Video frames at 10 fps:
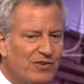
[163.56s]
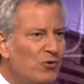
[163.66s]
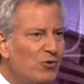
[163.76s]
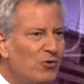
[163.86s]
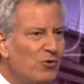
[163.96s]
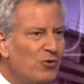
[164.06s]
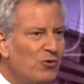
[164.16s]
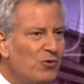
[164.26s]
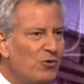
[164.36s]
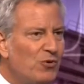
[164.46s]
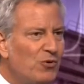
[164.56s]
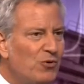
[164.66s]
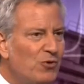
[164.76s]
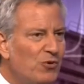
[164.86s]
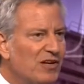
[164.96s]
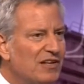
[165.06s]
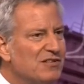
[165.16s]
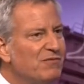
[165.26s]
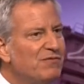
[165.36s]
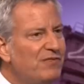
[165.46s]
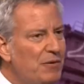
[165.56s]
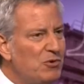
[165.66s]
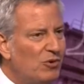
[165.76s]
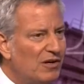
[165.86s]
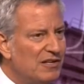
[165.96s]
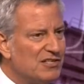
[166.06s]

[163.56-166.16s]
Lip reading: of the first voting is in February.